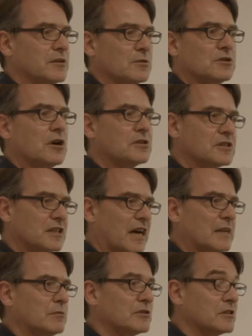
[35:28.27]
They were known as a
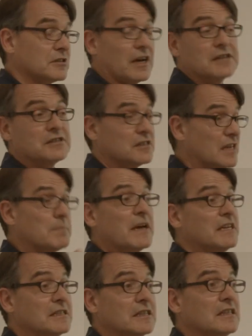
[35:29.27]
cannibal society, and they
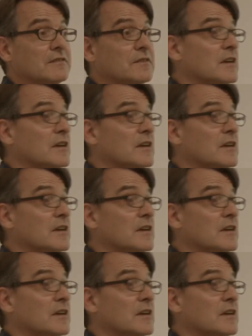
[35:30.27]
may indeed